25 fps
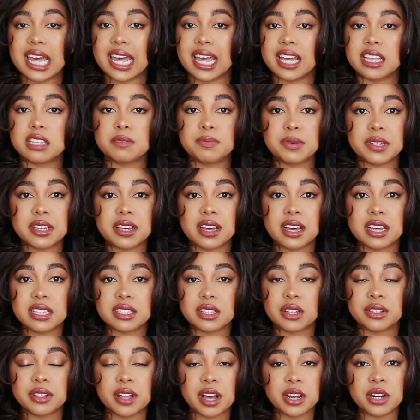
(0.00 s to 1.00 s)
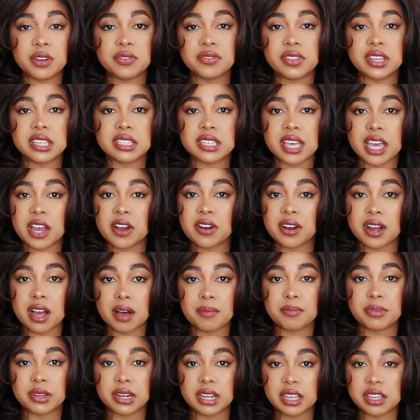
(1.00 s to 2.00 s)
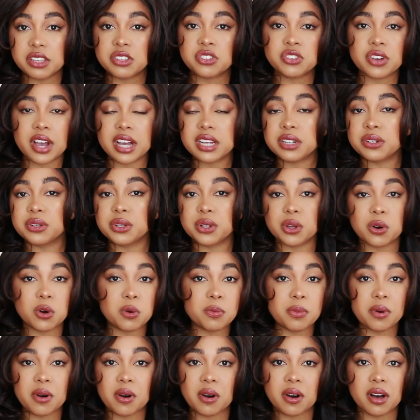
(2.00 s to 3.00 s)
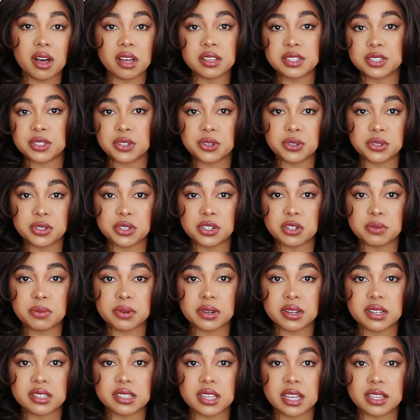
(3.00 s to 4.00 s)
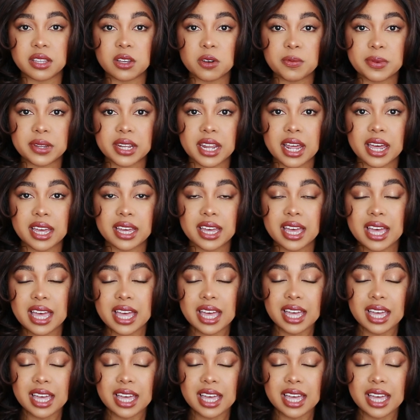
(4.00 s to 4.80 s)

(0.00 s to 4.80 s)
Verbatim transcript: it's because a lot of these hair companies try to lowball us YouTubers, and they'll be like,